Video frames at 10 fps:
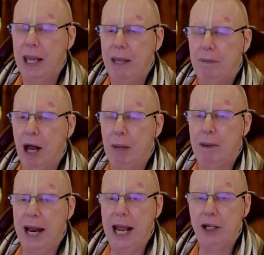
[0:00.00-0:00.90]

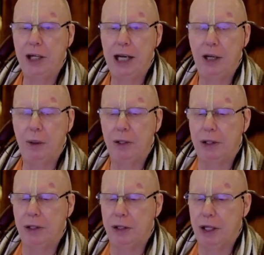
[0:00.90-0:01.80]
Prabhupada actually
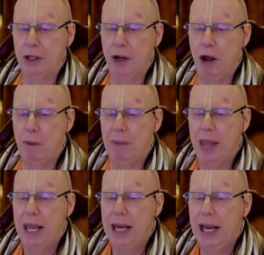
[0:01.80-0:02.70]
uses the term,
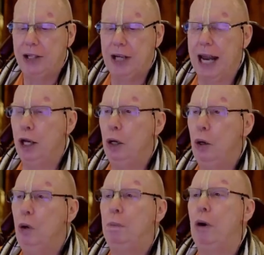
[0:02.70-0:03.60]
it's a
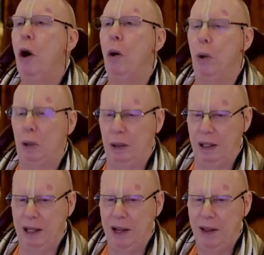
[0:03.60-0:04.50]

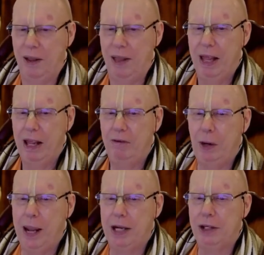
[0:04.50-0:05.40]
loophole. If
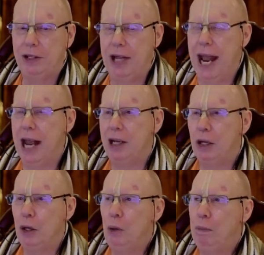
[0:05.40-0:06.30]
you understand
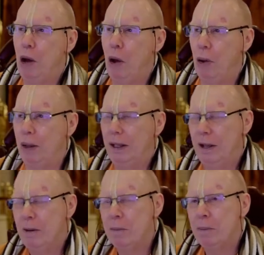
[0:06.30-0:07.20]
loophole,